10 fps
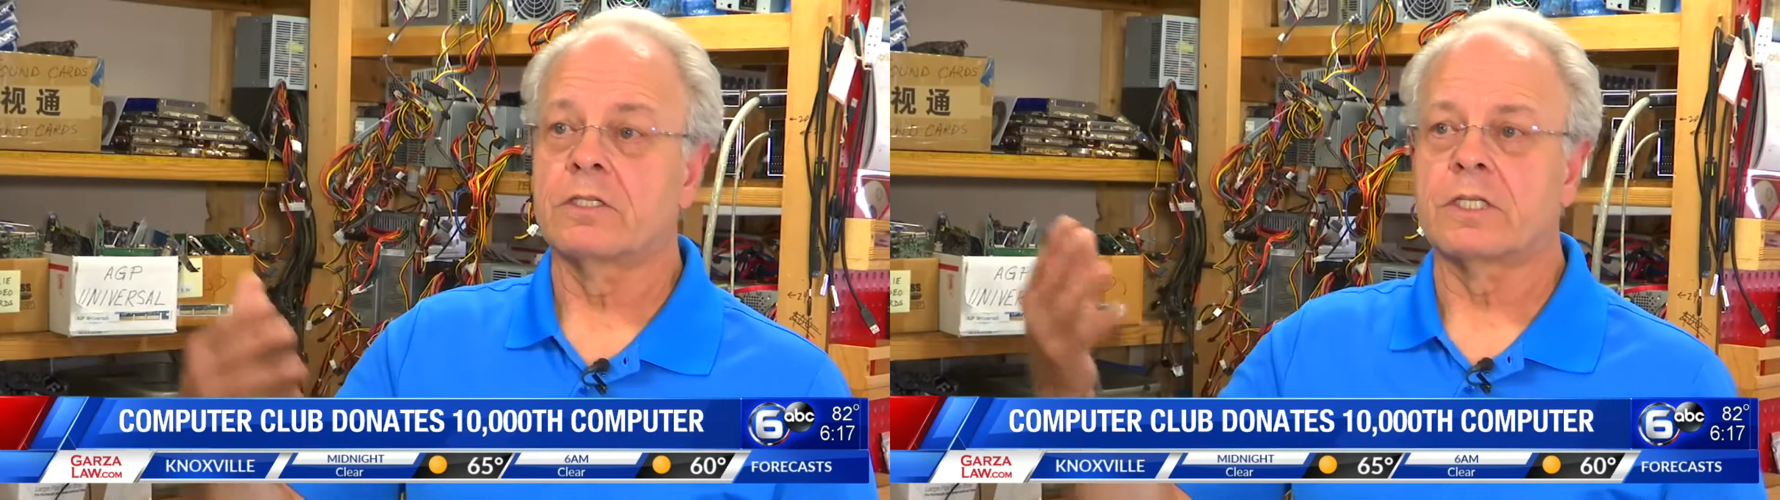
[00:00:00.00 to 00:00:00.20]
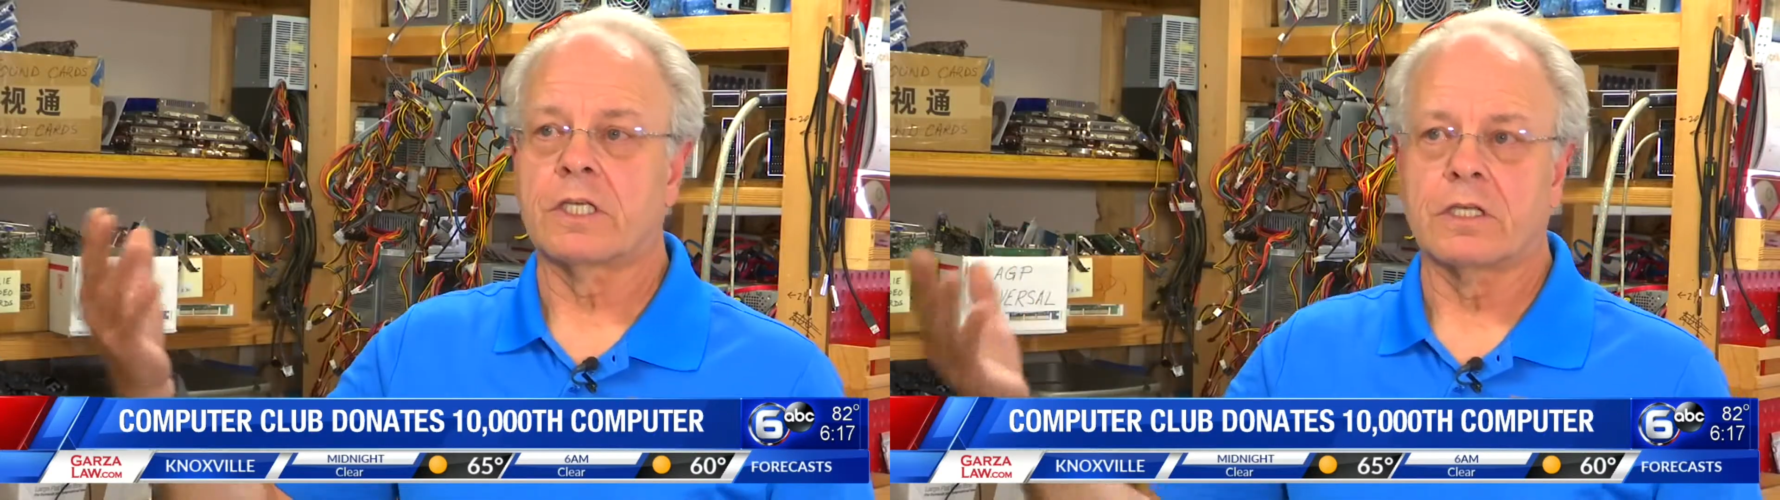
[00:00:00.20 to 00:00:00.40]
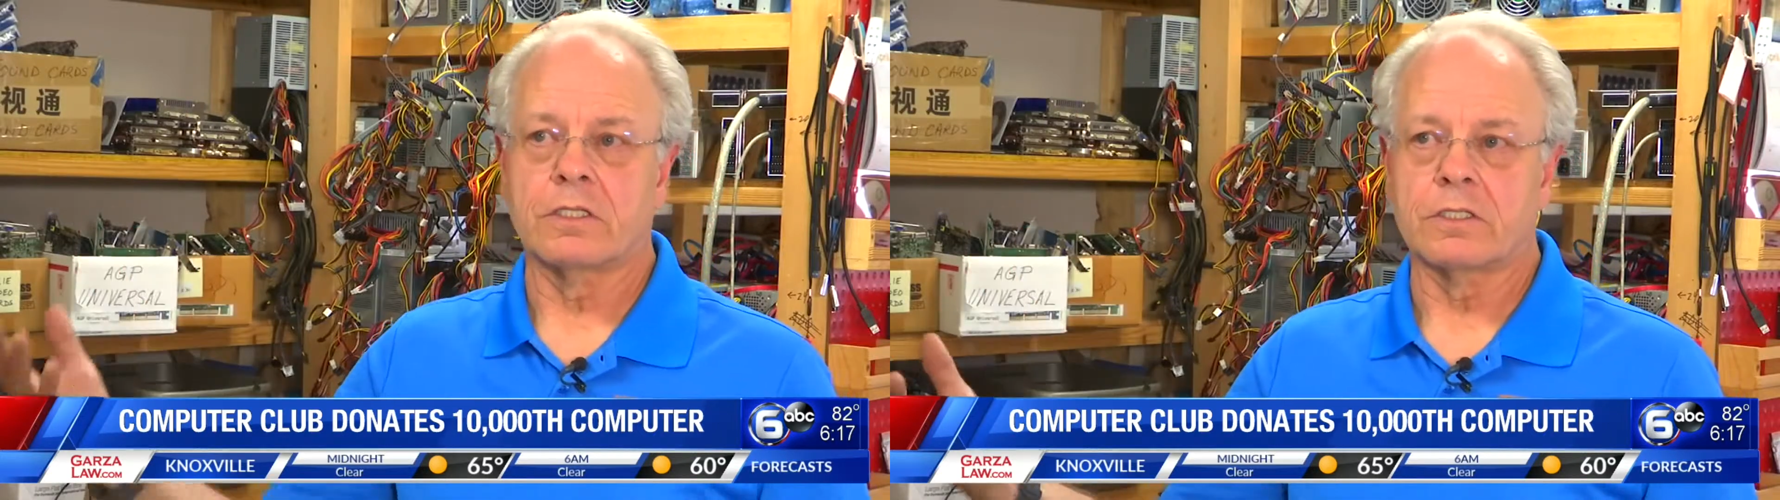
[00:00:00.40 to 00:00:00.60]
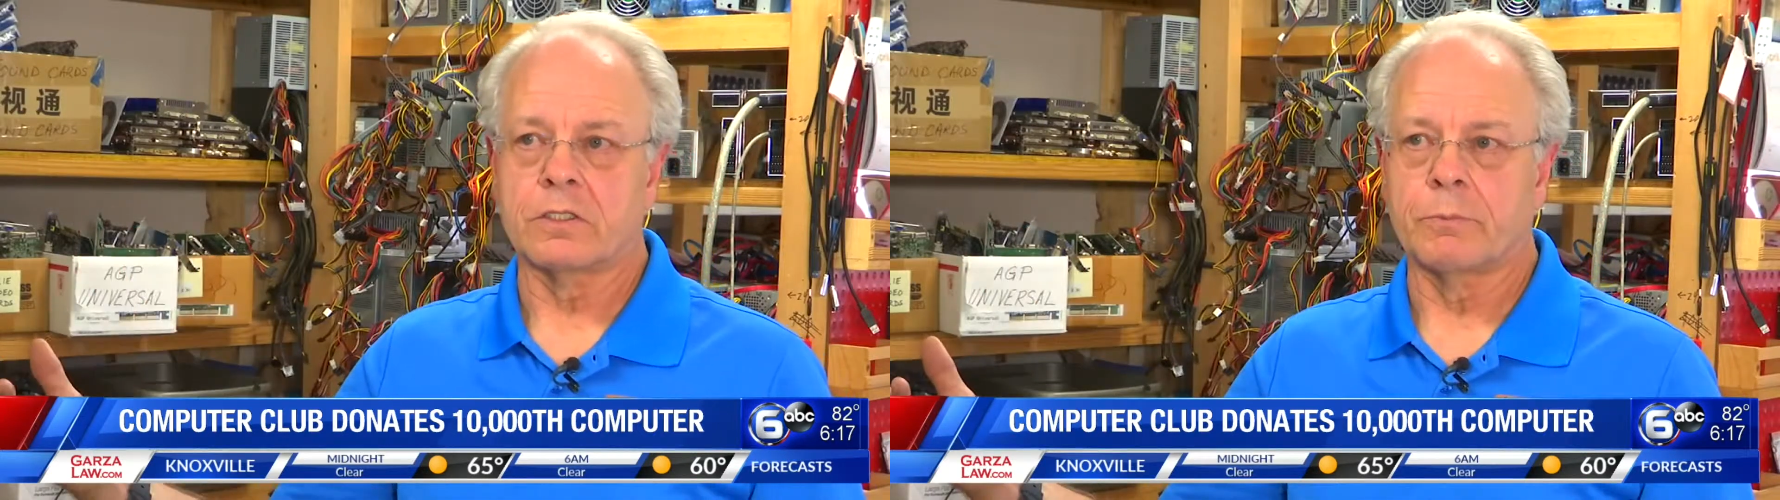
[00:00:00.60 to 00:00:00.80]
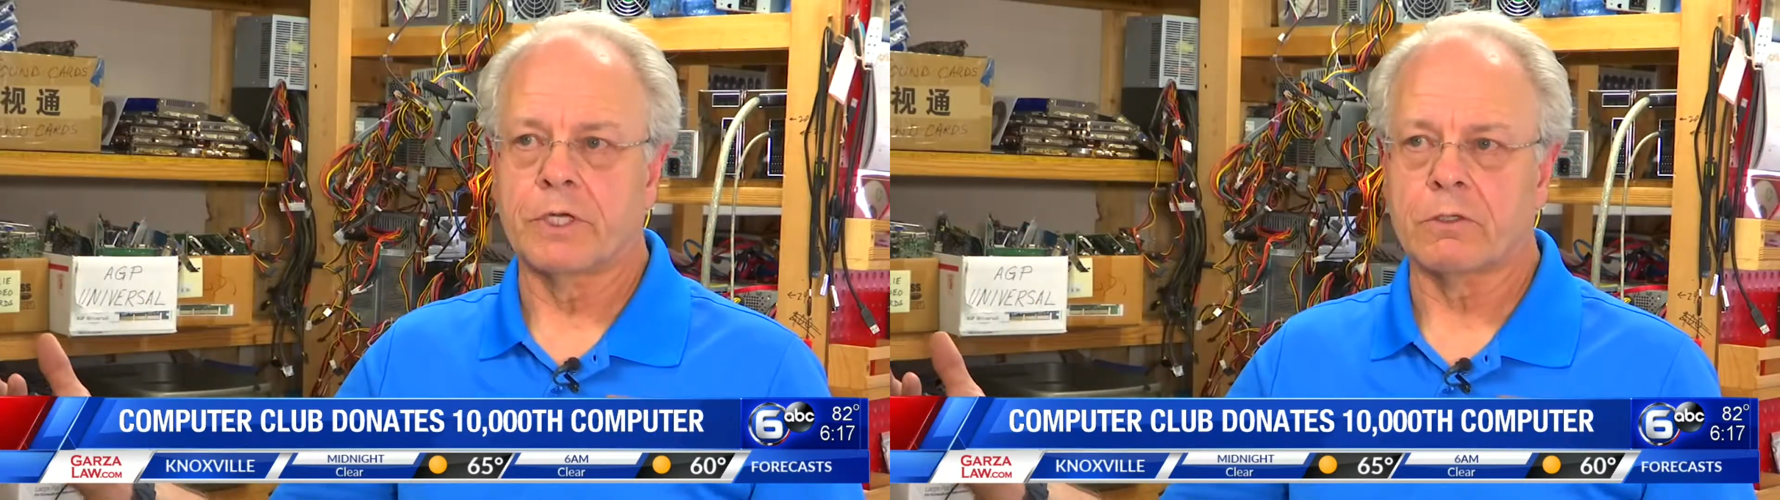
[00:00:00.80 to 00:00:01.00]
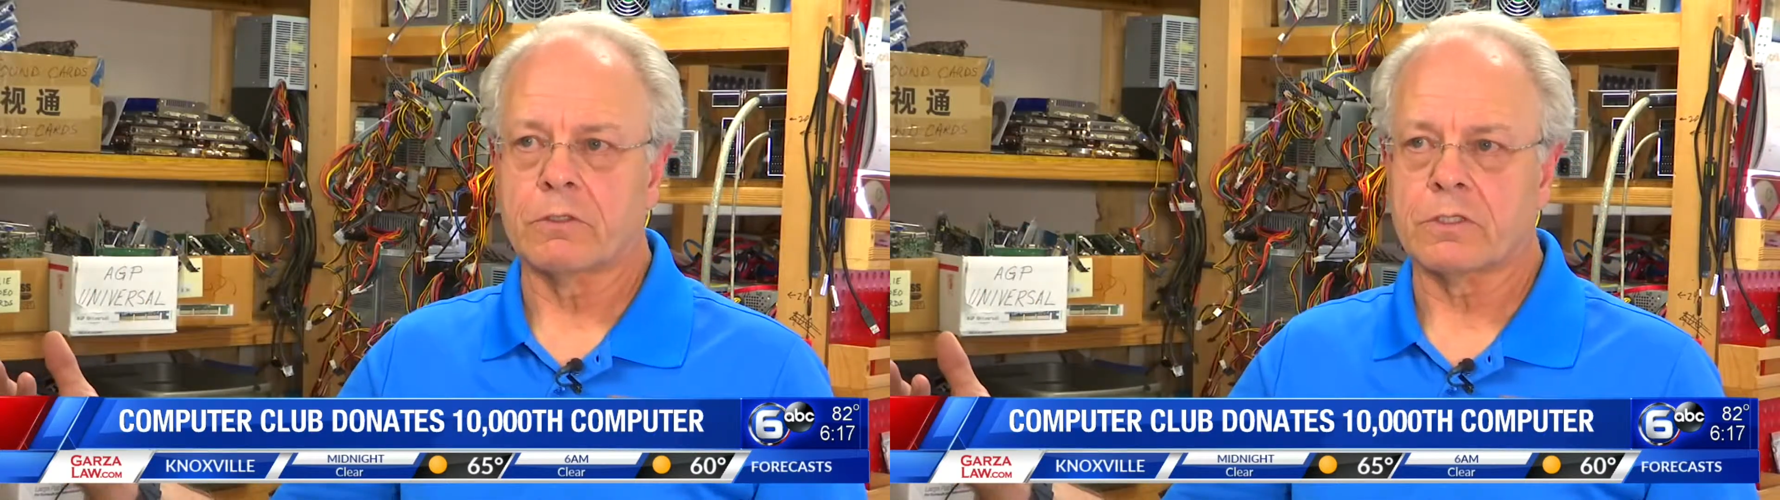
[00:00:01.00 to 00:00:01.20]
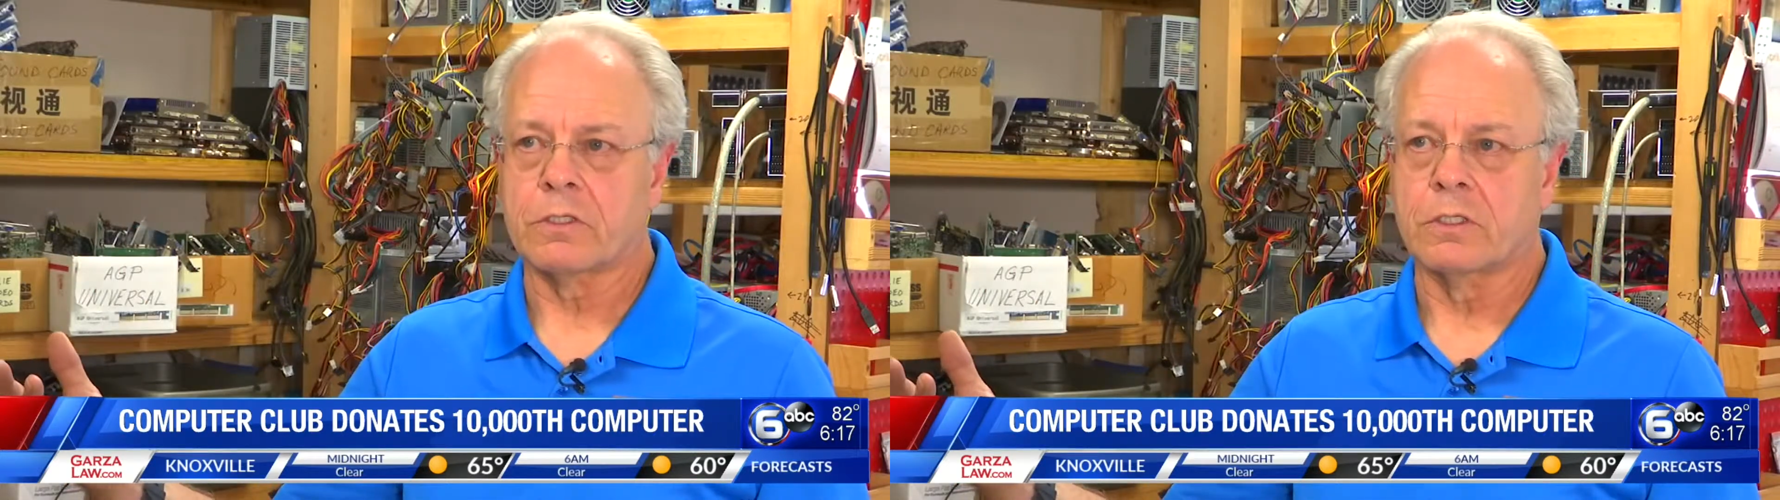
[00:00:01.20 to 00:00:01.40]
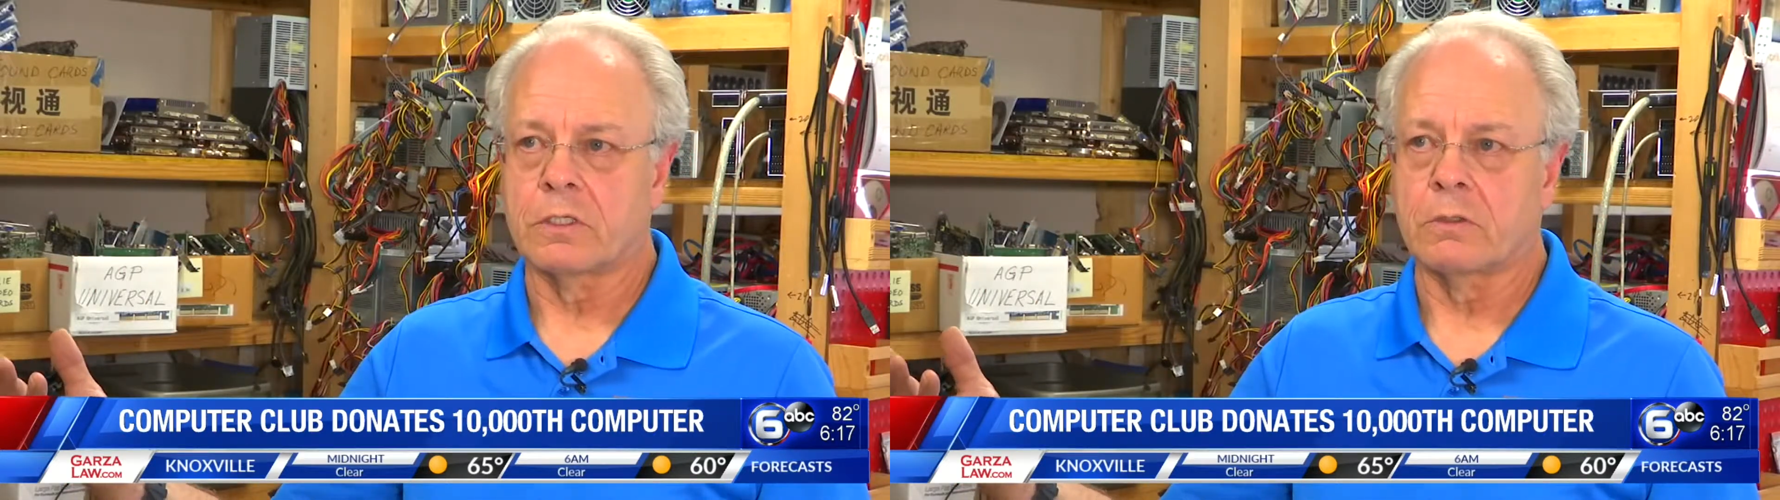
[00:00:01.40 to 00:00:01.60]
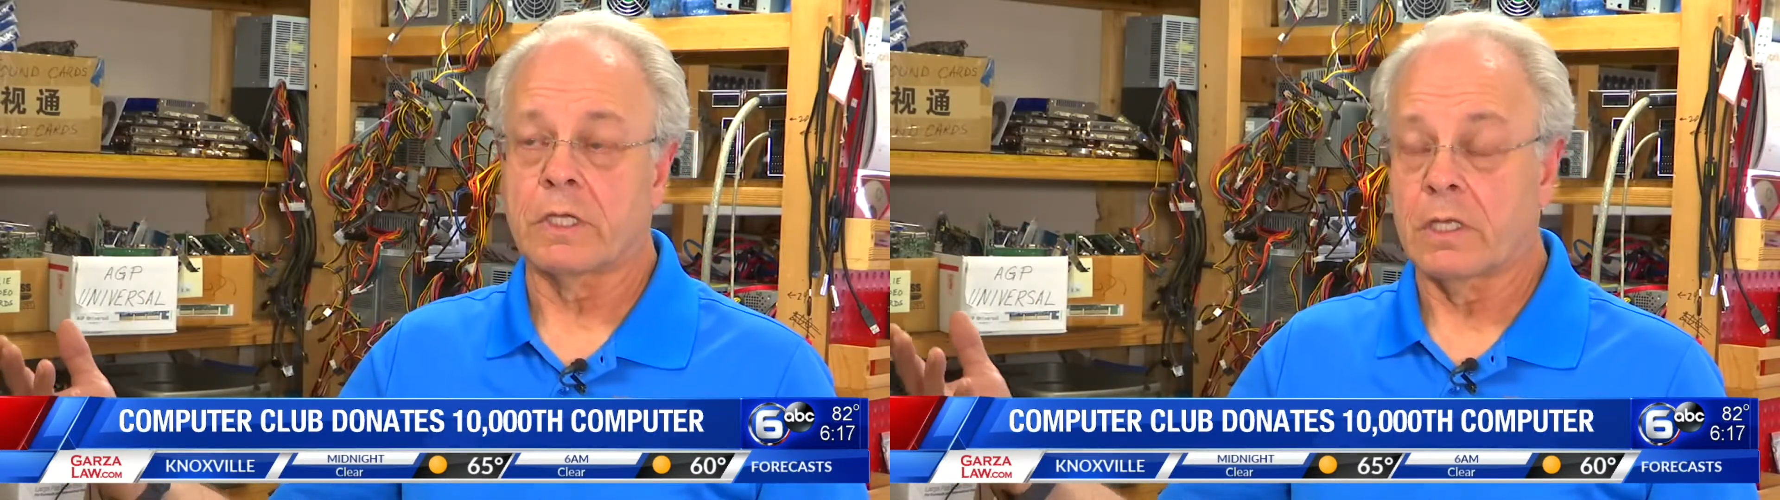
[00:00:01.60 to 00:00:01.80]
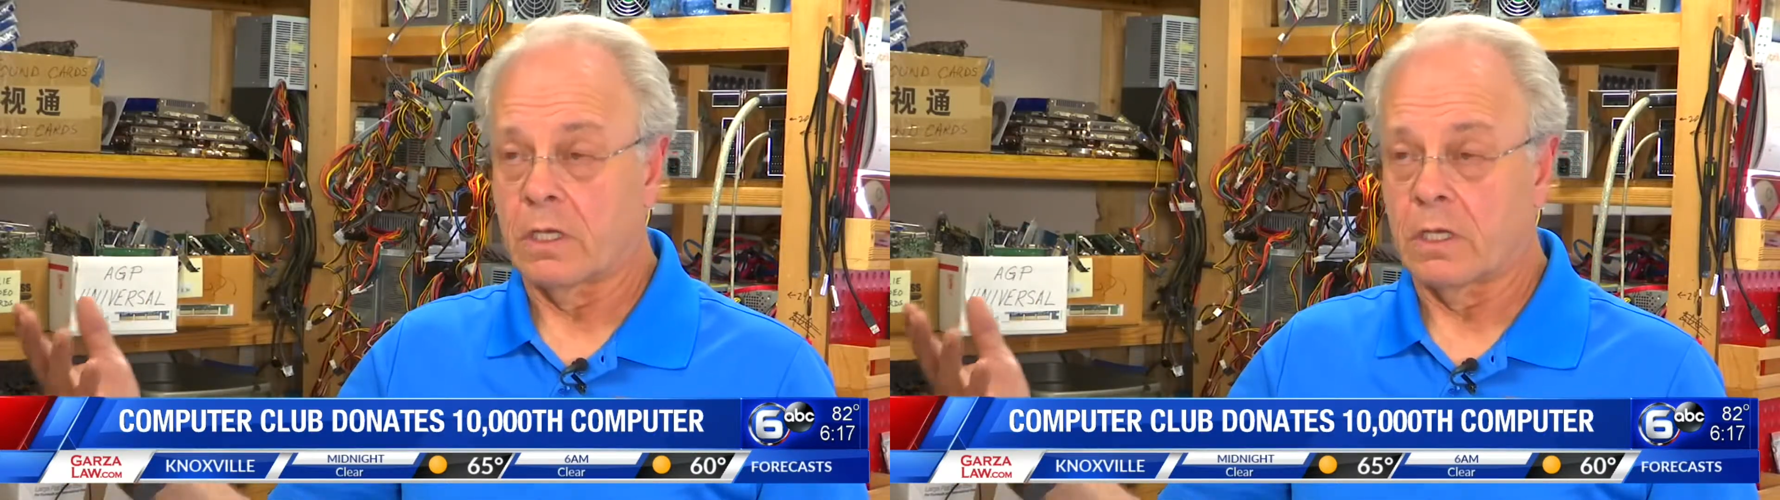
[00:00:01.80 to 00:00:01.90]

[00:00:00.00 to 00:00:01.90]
to get into the better, you know,